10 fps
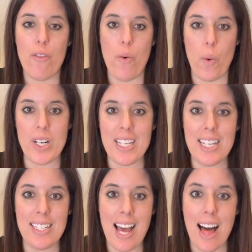
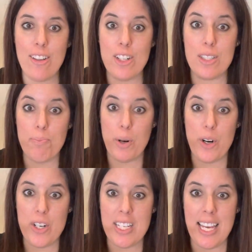$14
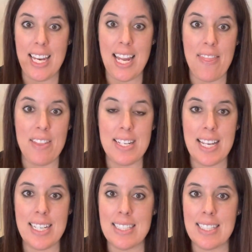per tin, and the
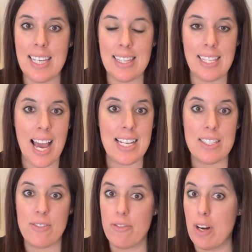tins can
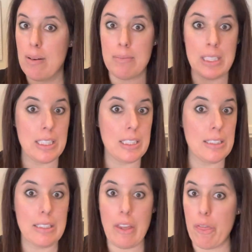last from
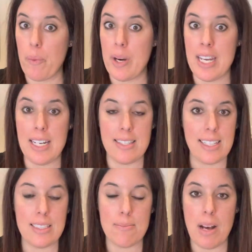3 to
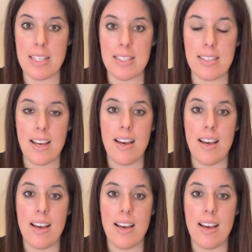6 months.